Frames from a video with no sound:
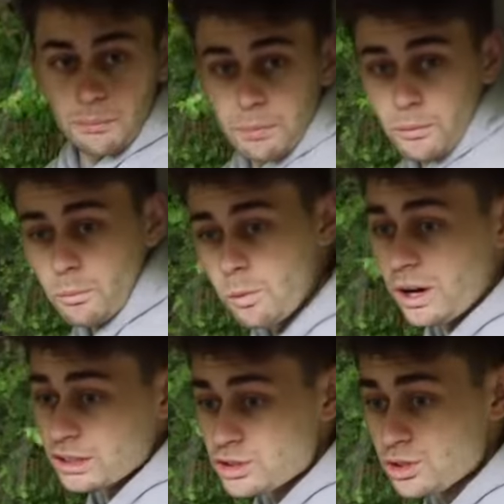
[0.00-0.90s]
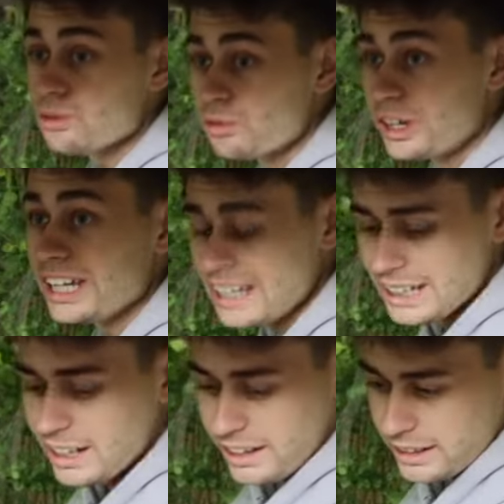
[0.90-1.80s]
But what I do really
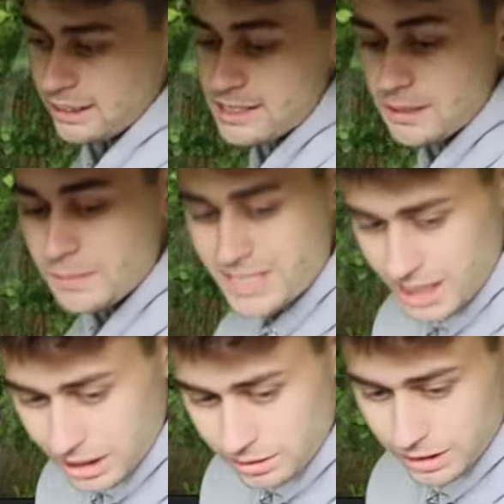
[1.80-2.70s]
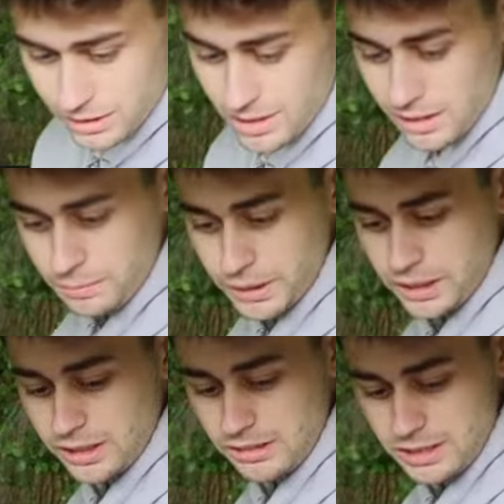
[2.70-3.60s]
like is the materials that have been
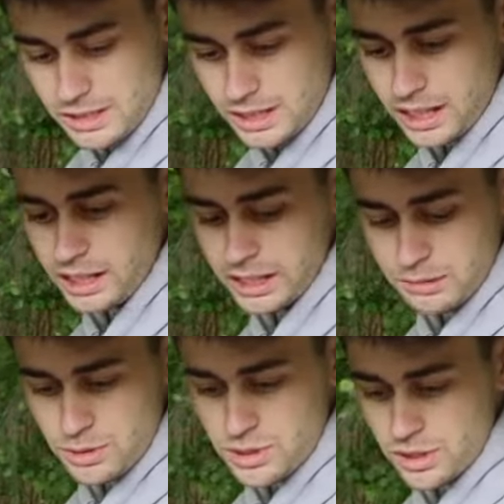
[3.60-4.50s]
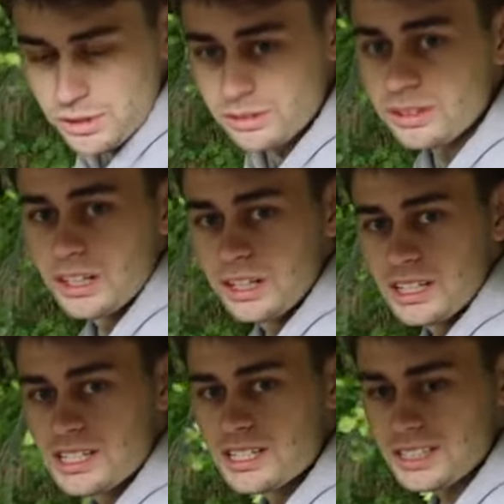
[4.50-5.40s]
used. I am so
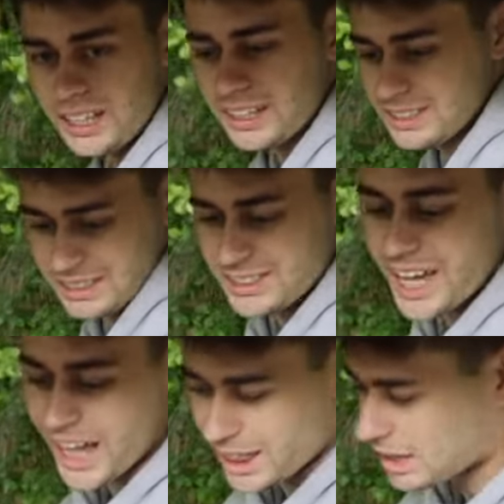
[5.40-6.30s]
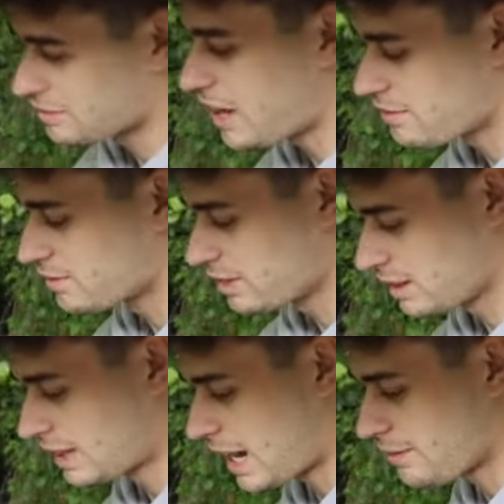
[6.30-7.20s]
sick to death of
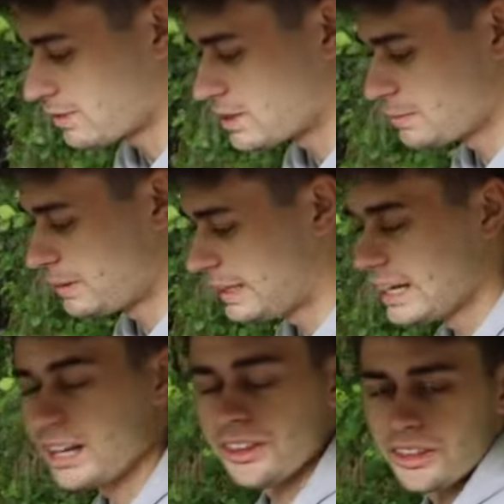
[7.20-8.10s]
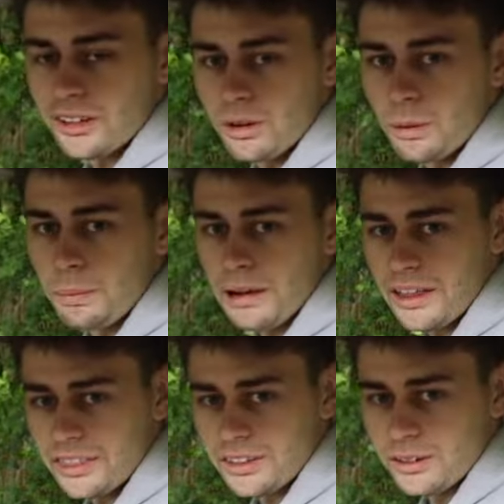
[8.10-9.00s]
everything having to be leather or
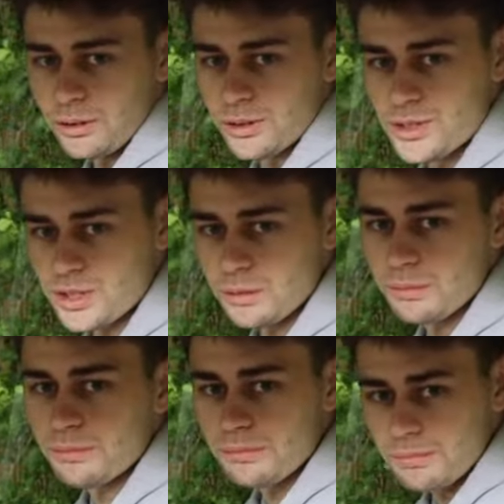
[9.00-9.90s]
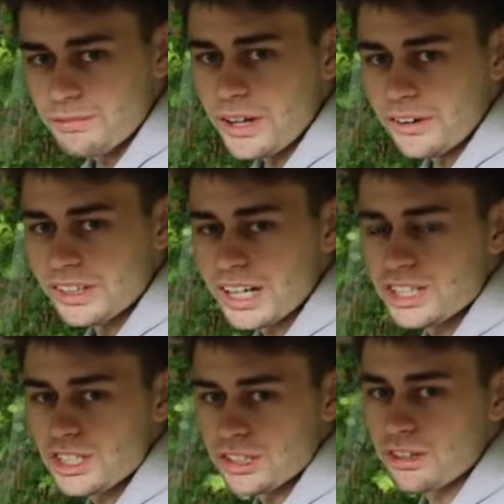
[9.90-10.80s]
pleather or some
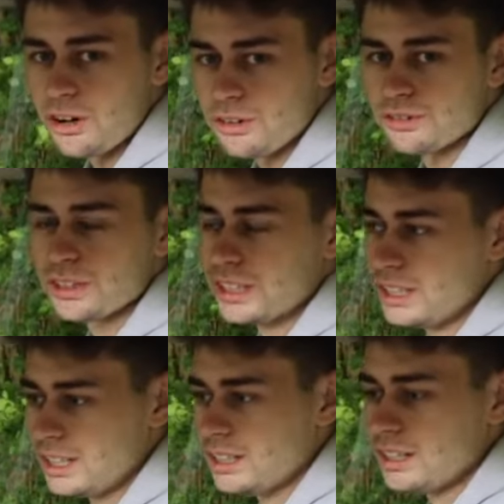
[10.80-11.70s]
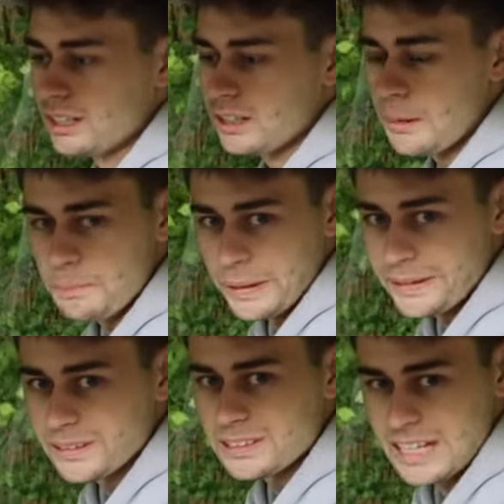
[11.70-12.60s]
variation of a
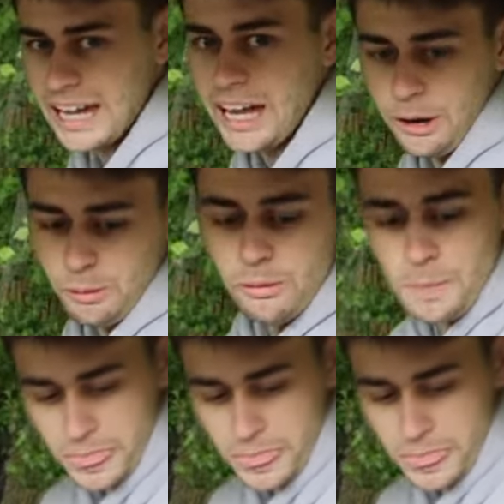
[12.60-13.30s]
peeled cow.